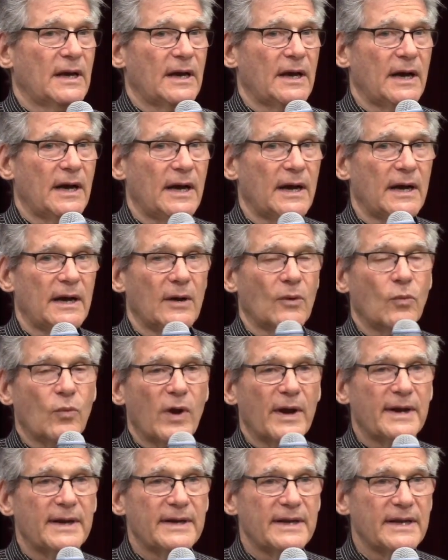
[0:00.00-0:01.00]

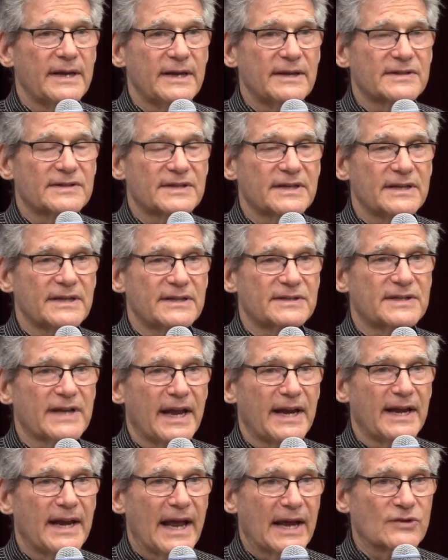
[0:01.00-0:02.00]
What it is a
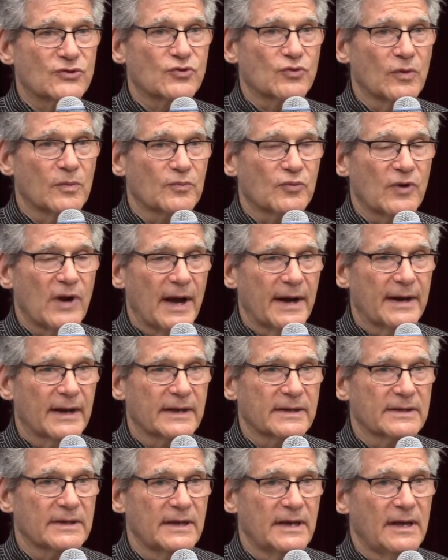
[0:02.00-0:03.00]
natural
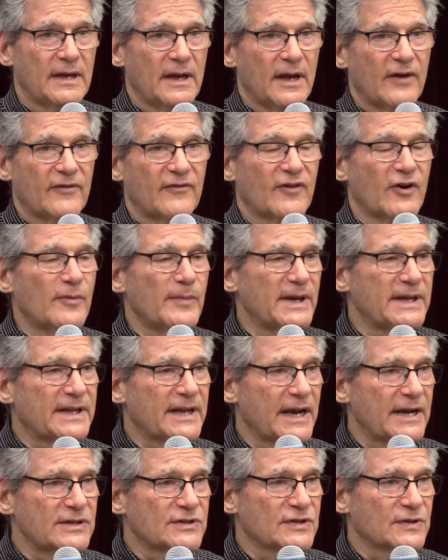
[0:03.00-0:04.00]
product,
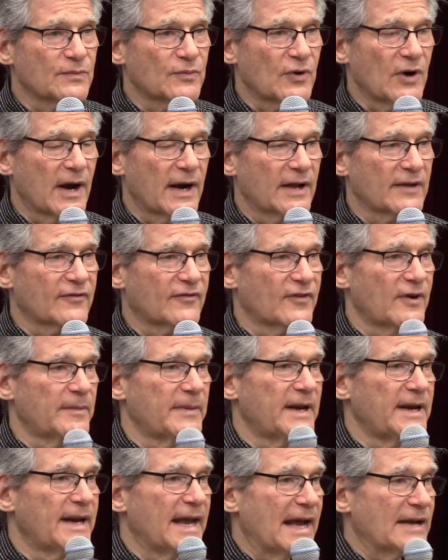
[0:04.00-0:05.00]
fermentation product from
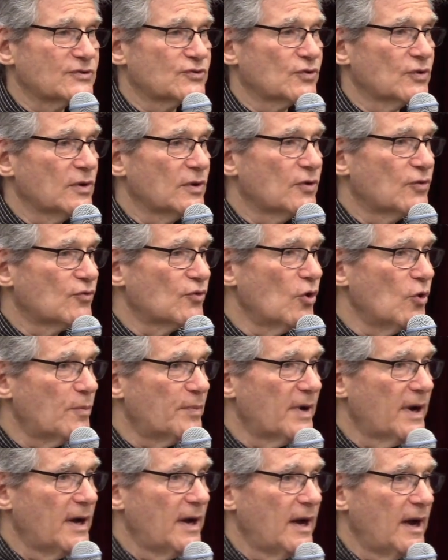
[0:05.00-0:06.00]
a natural
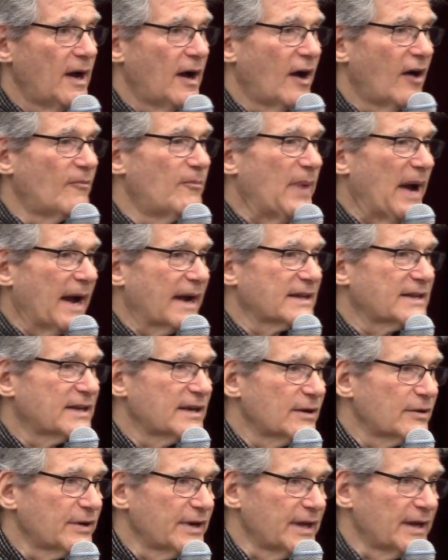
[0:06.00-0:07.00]
group of
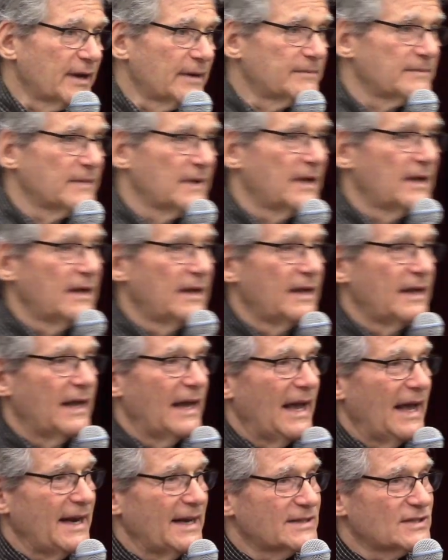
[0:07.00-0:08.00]
bacteria,
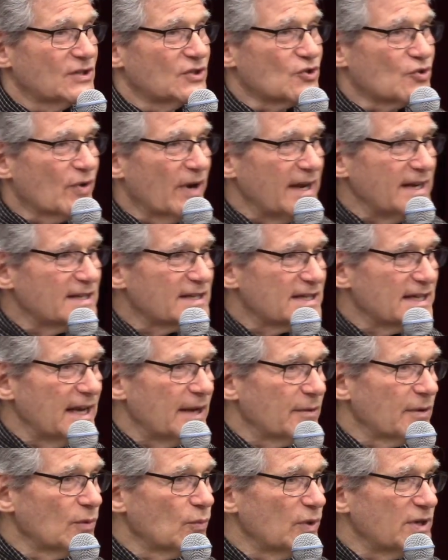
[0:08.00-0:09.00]
and it's a trade
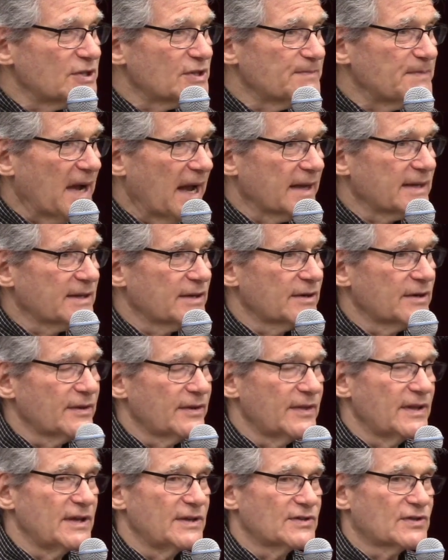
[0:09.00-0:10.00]
secret which
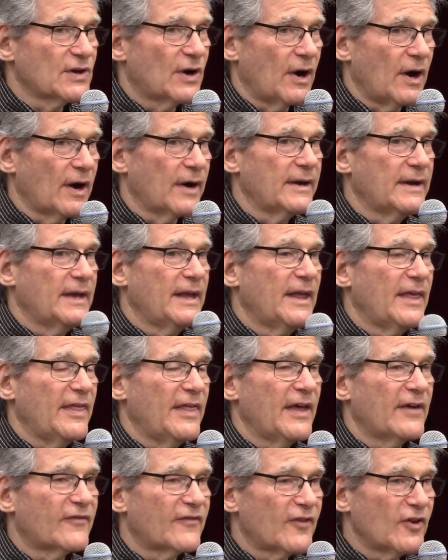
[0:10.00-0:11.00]
bacteria these are.
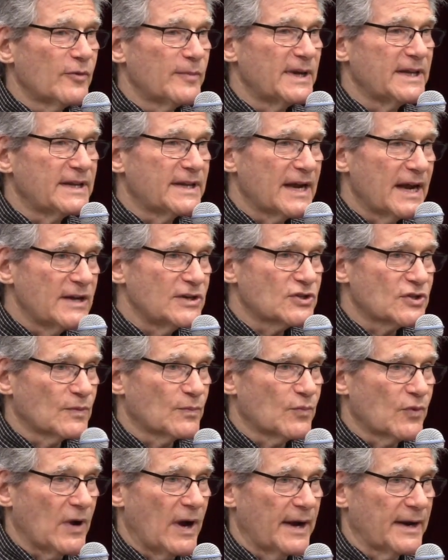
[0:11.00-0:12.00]
They're
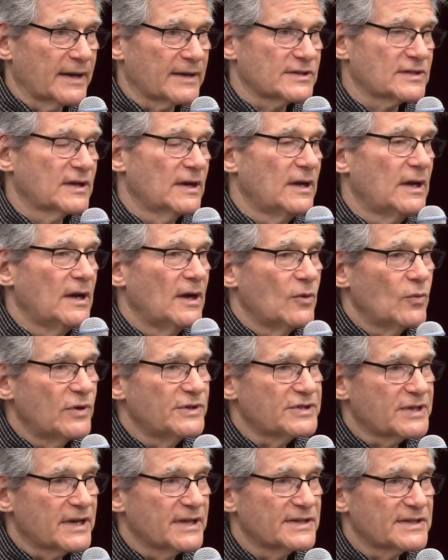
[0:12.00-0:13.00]
fermentation products,
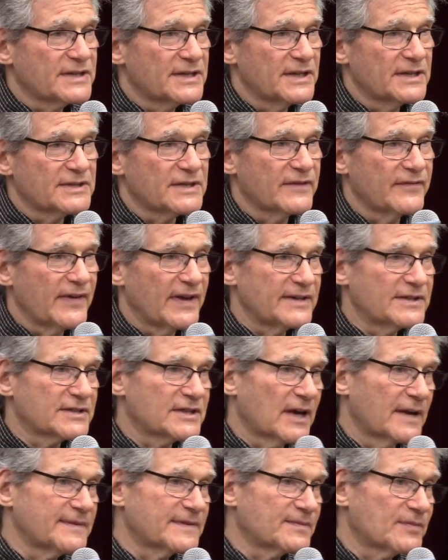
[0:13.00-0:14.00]
which consist of
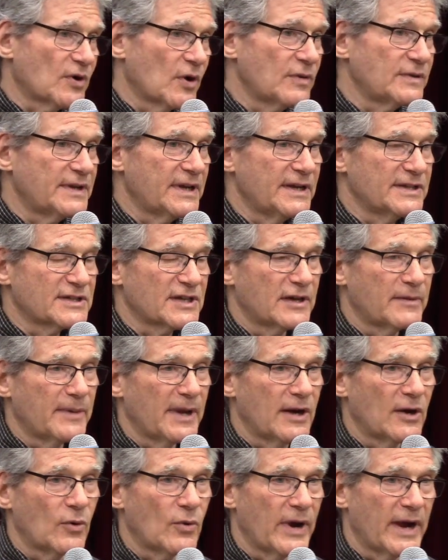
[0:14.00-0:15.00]
enzymes, proteins, and
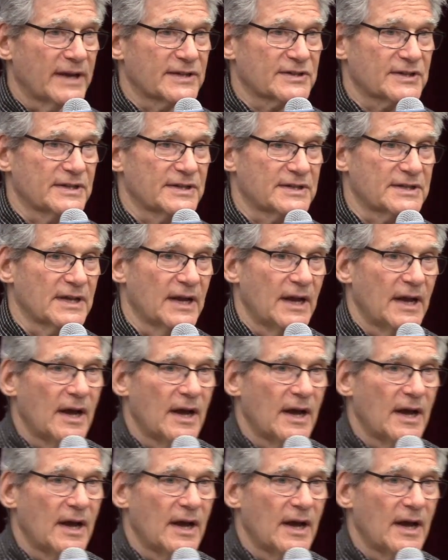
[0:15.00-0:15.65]
amino acids.